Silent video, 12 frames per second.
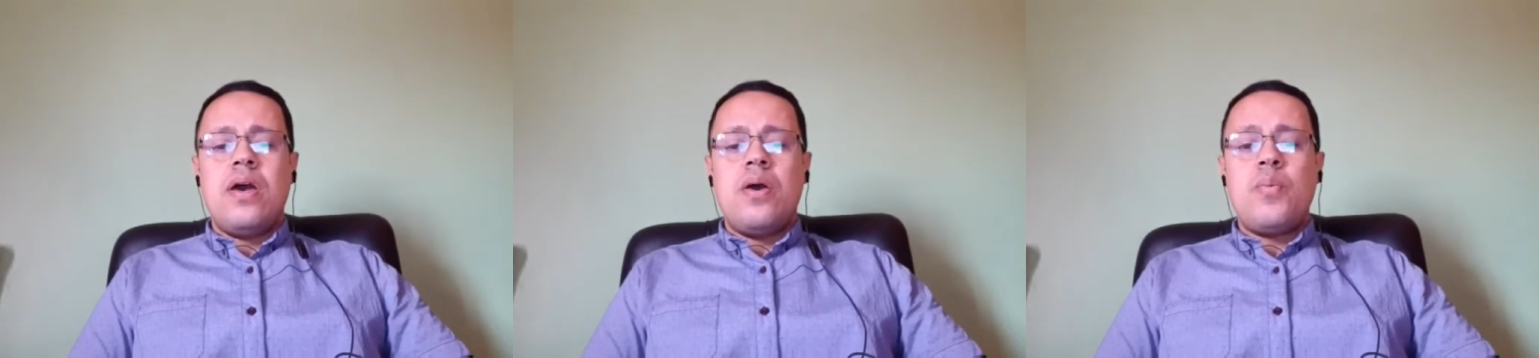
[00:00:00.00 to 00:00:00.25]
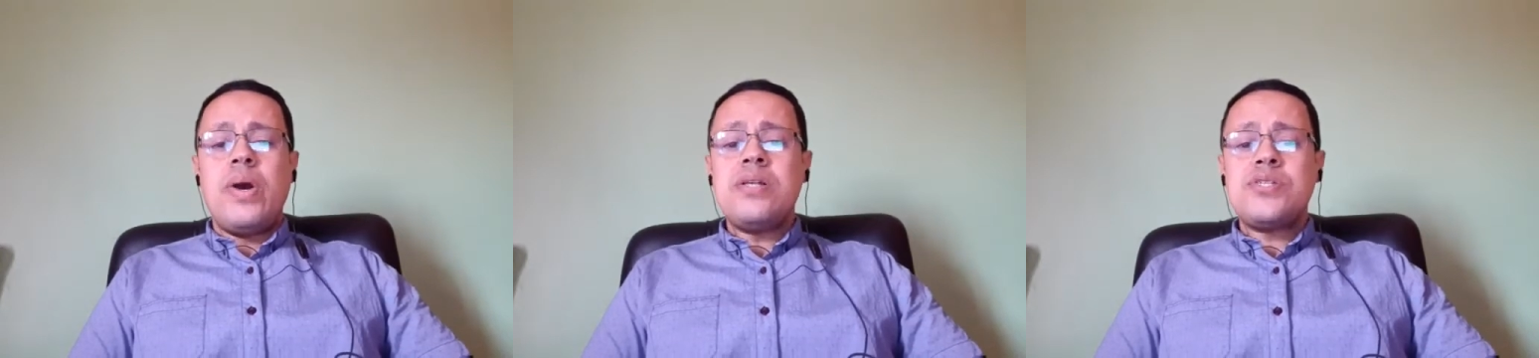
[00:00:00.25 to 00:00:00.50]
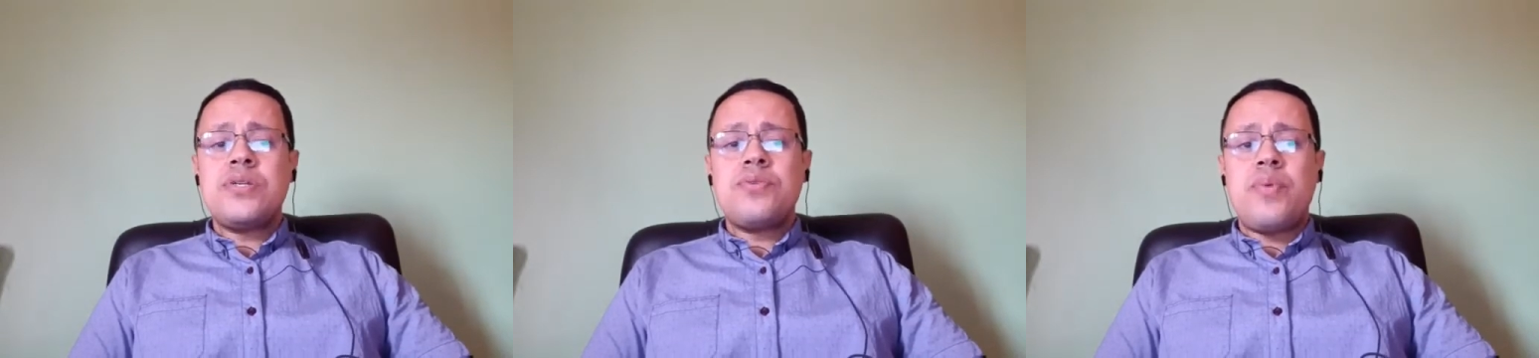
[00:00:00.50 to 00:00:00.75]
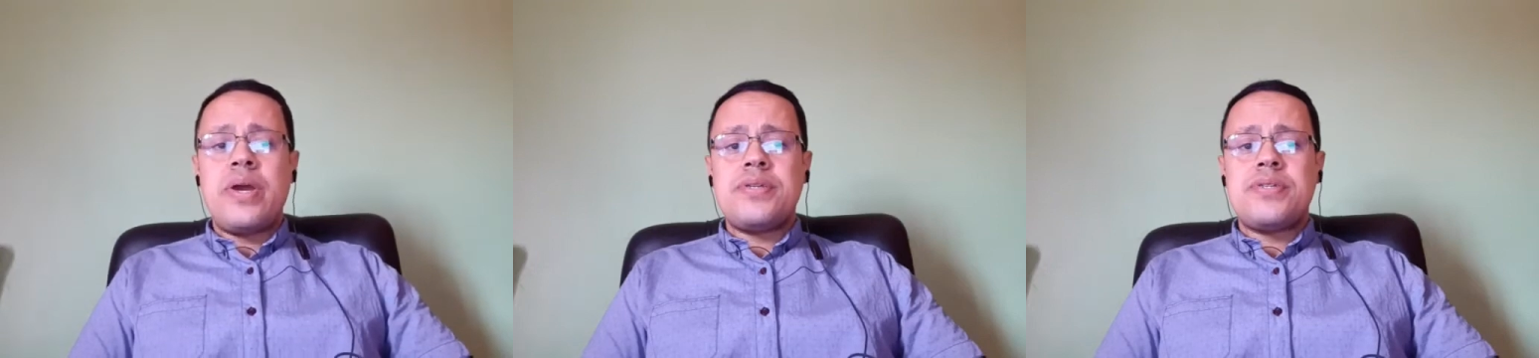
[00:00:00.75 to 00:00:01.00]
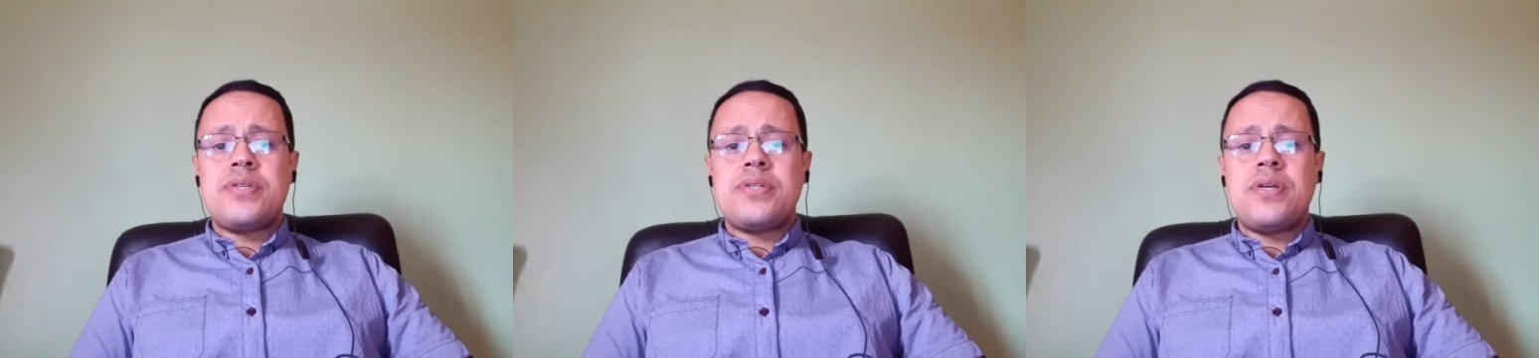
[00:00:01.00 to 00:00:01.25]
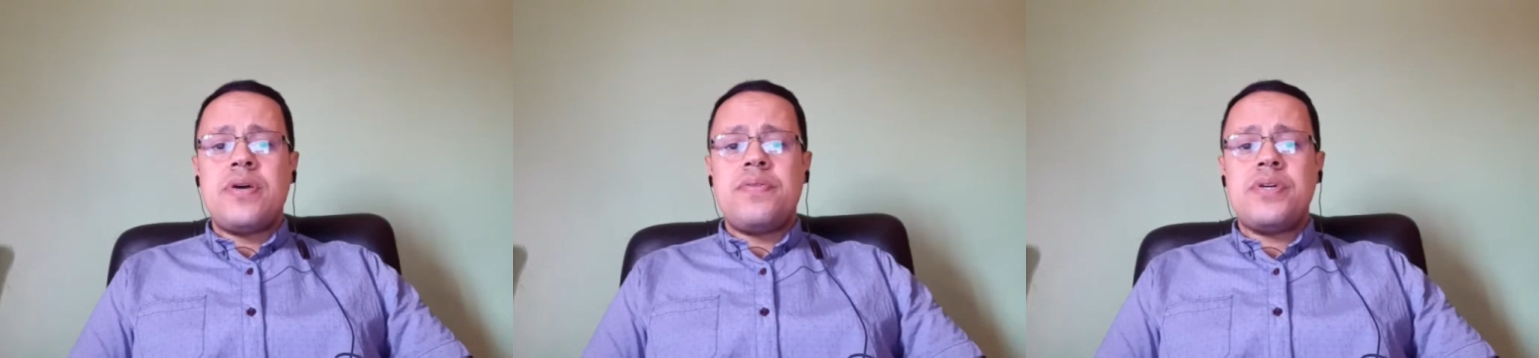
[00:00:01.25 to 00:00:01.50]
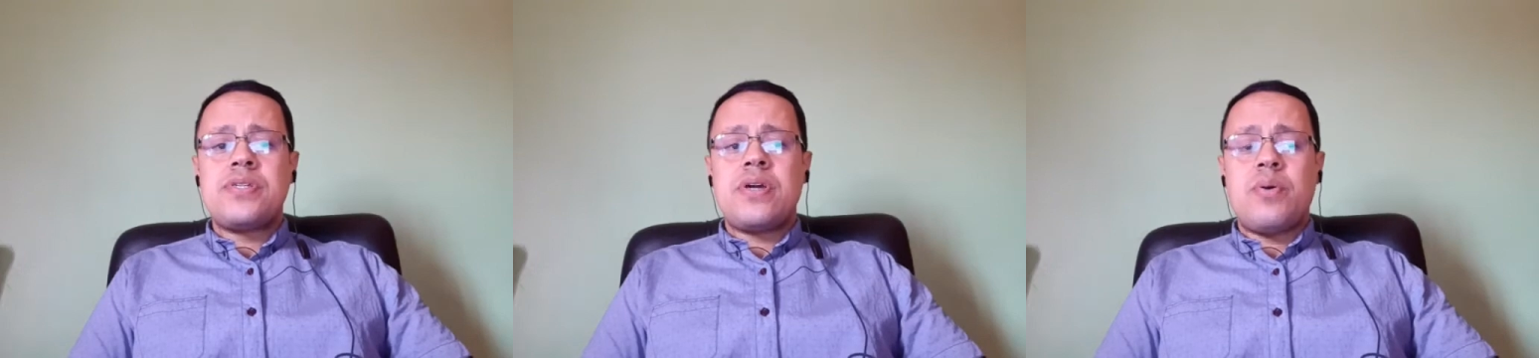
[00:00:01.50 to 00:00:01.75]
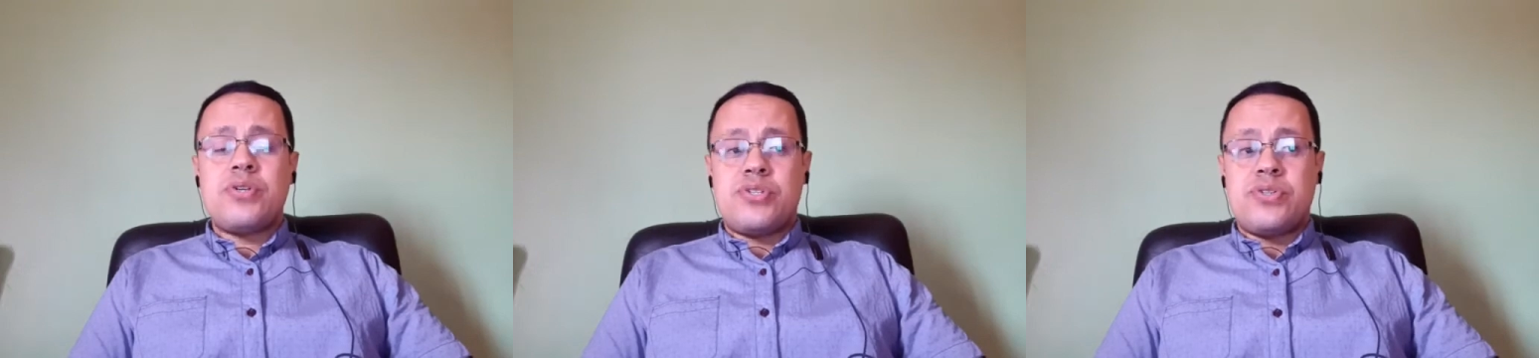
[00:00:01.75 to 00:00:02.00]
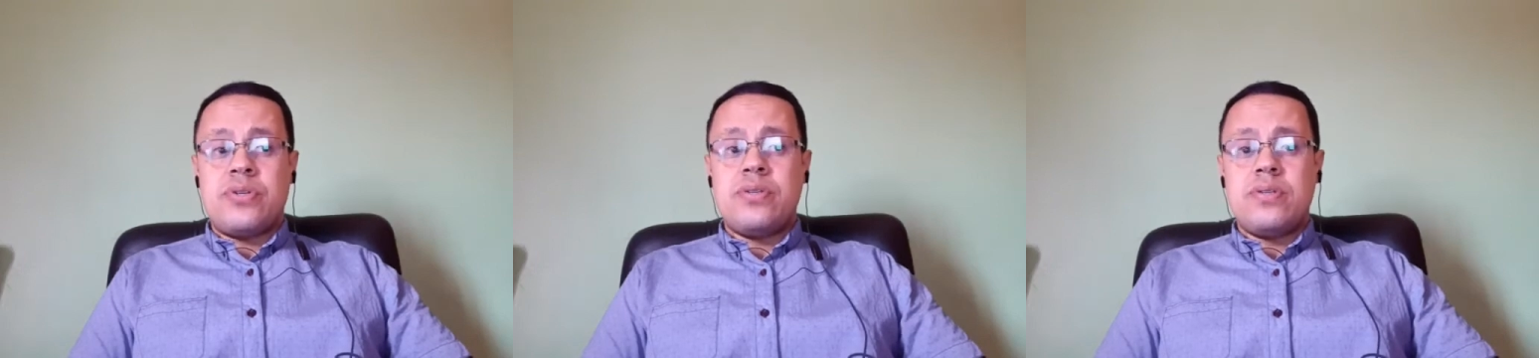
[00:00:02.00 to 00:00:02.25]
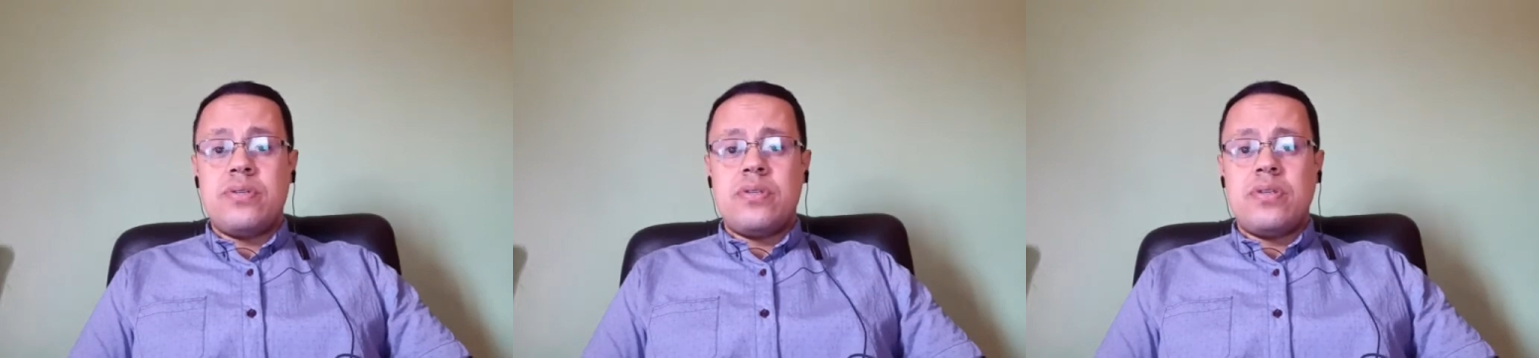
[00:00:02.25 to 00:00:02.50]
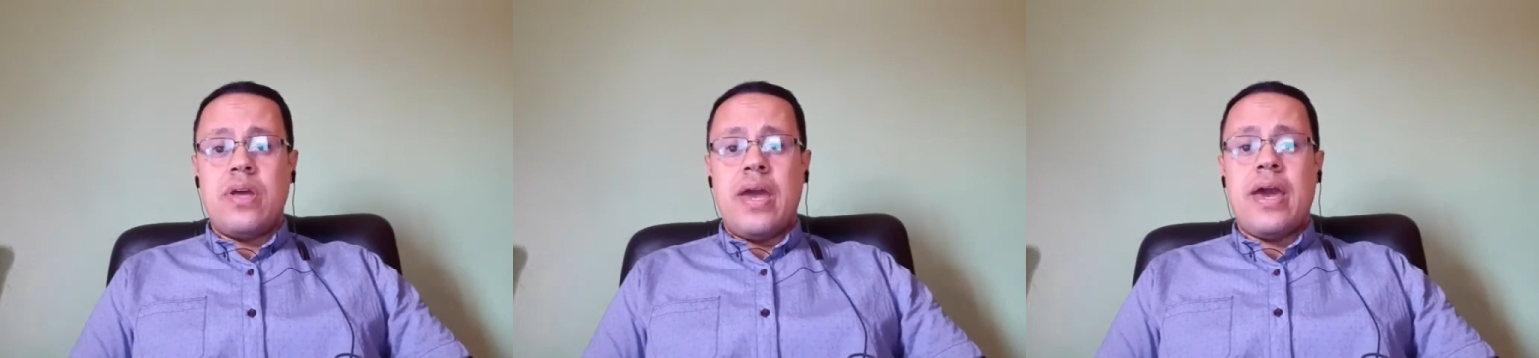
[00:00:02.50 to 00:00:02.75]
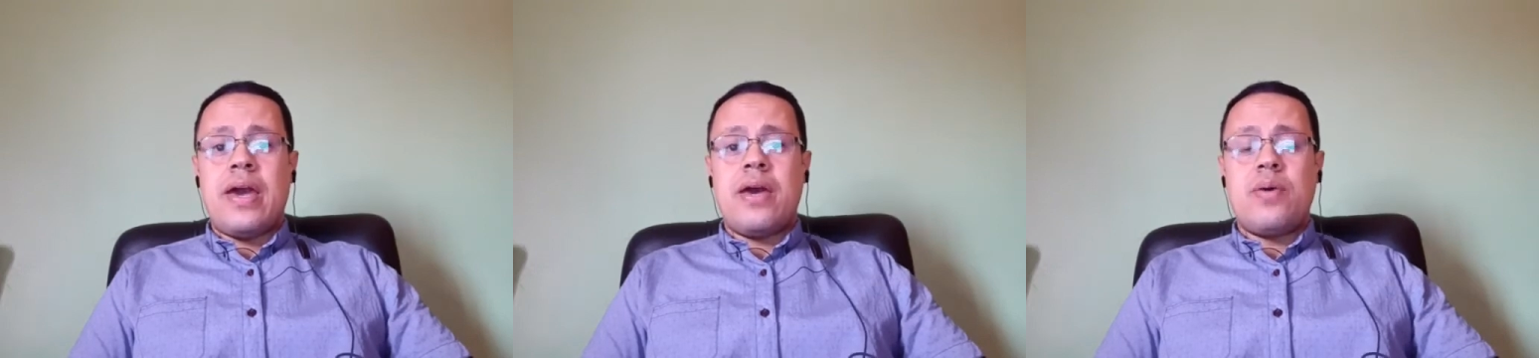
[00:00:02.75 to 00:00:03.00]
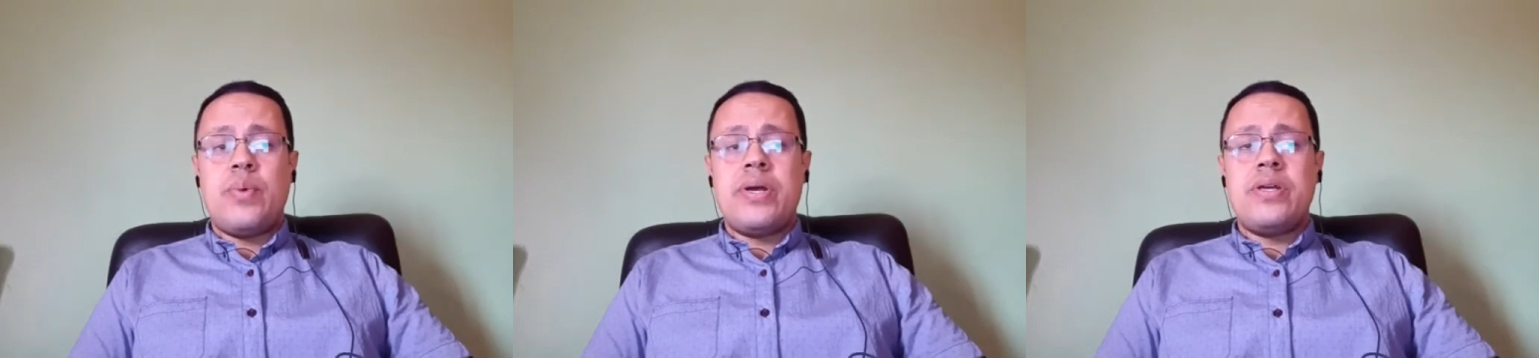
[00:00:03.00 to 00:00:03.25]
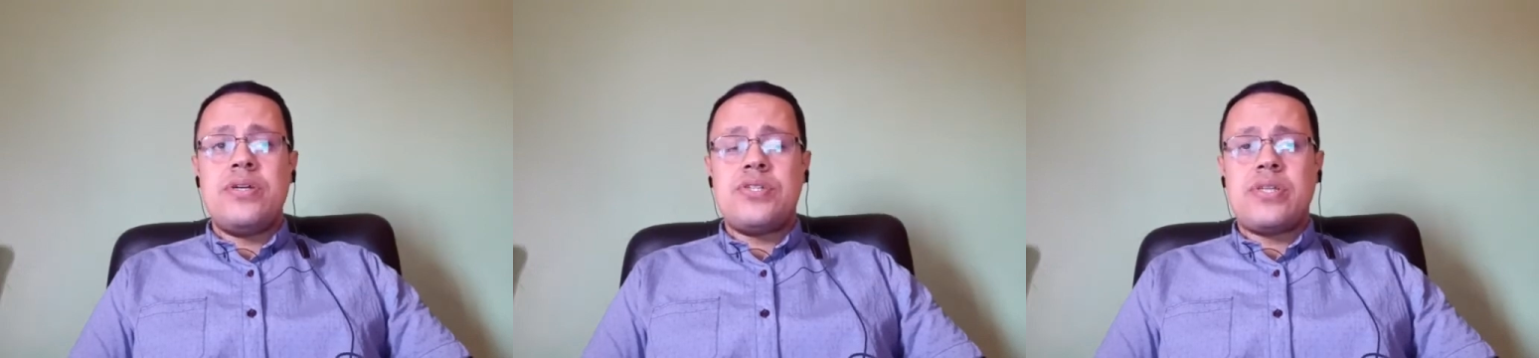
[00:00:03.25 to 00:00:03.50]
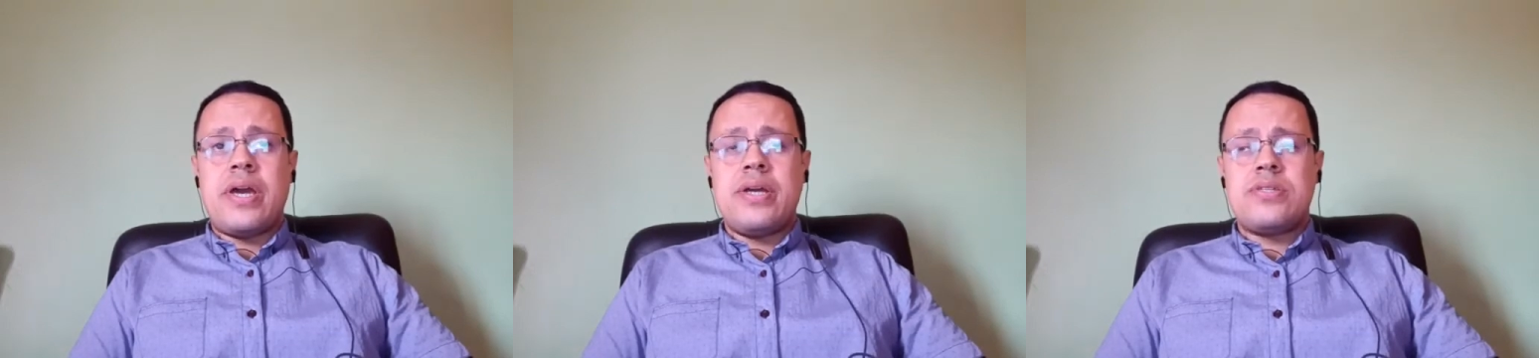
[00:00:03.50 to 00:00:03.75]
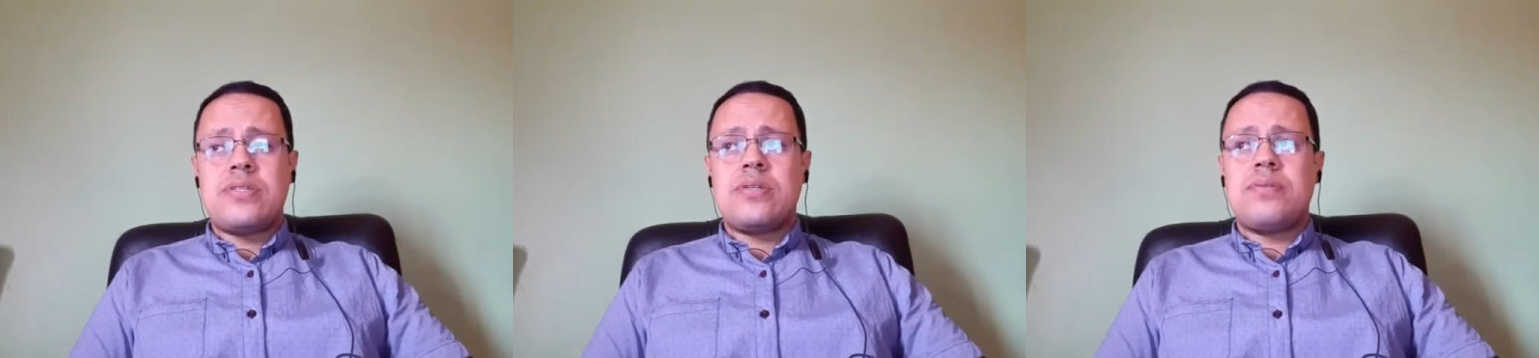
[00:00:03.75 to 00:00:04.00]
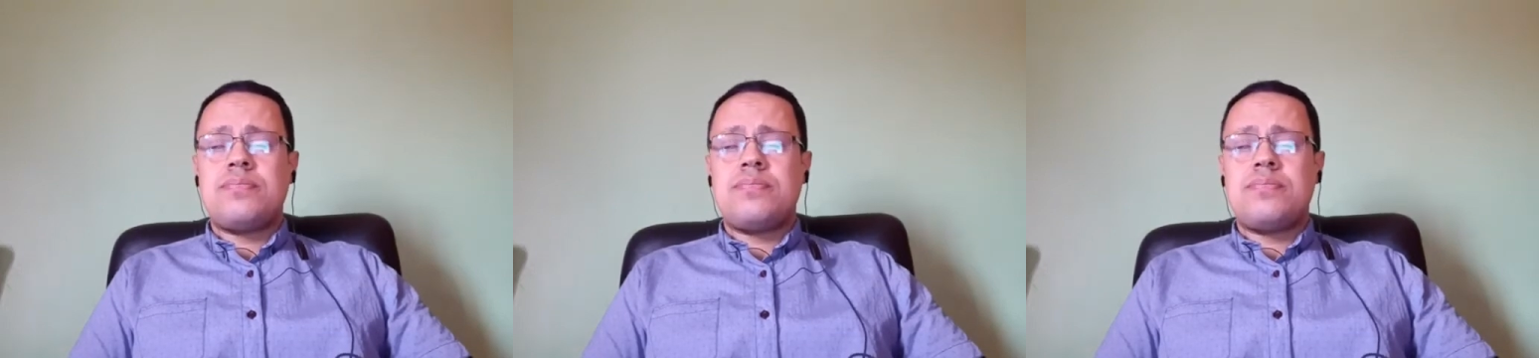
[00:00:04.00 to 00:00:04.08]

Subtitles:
Wilson raises this question when he states,